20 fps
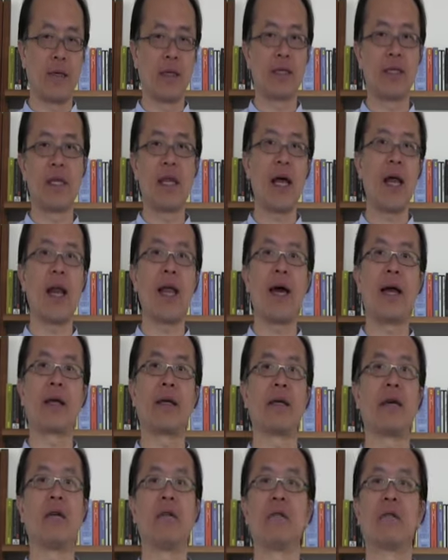It's not
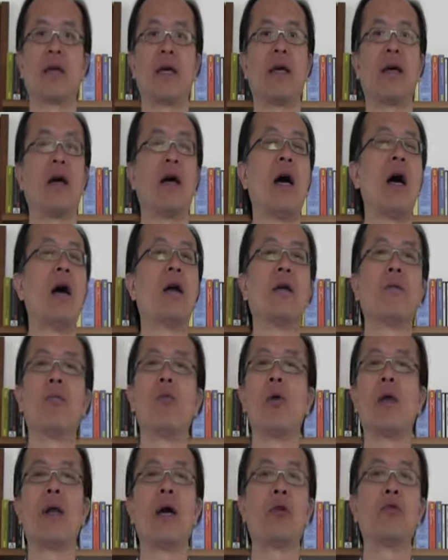like, okay, out
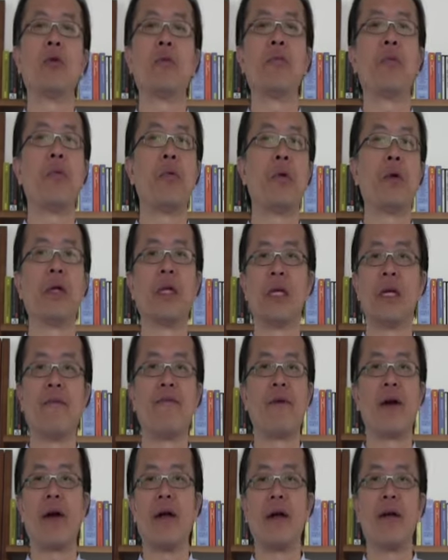of 100 points,
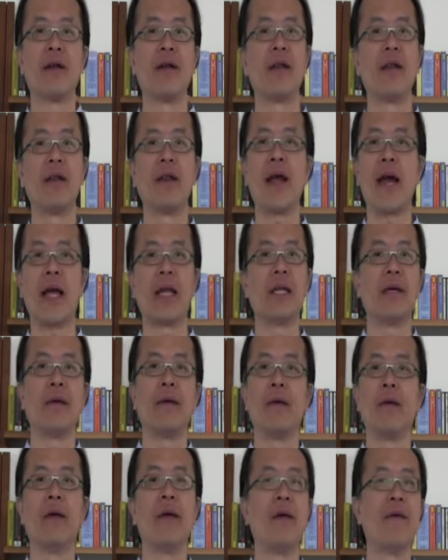if I earn
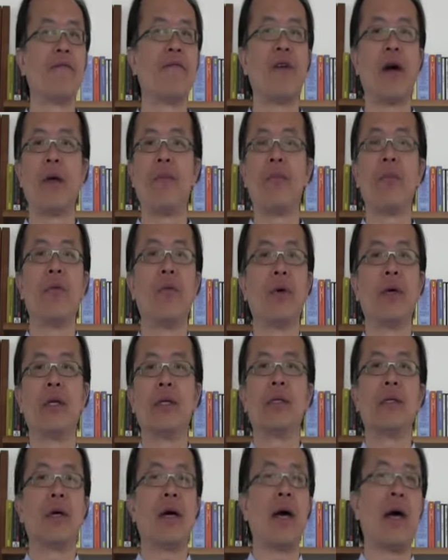95
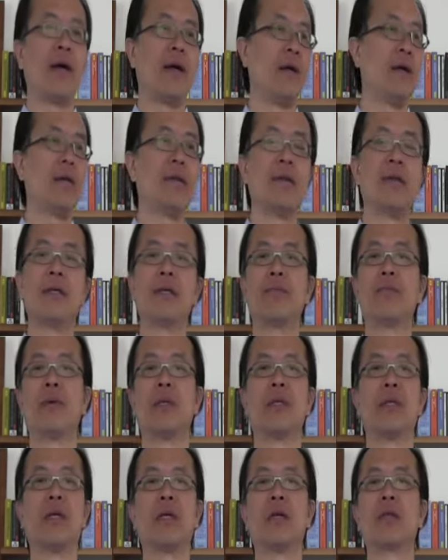points, I earn this
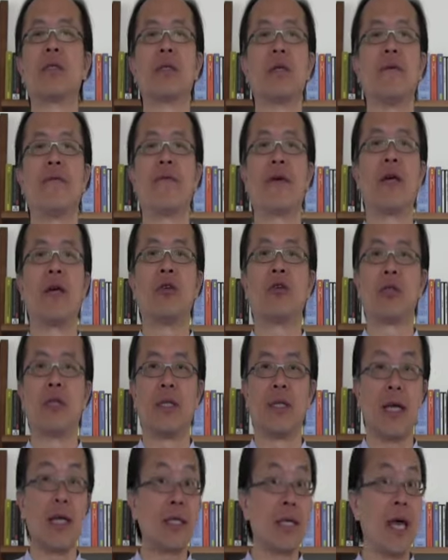particular
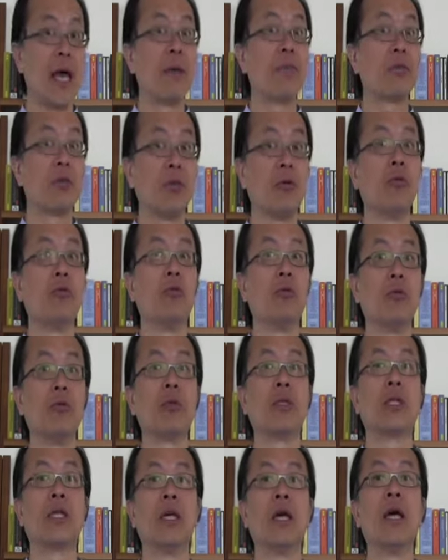certification. That's
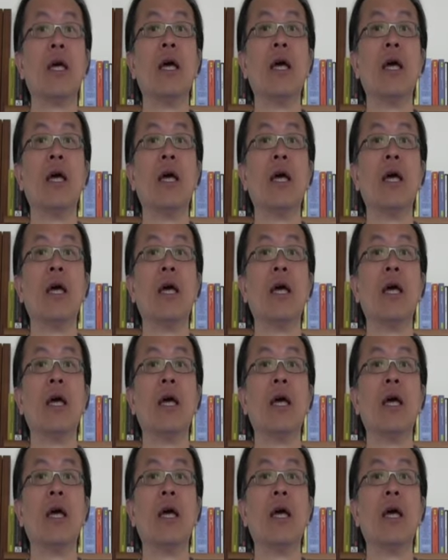absolute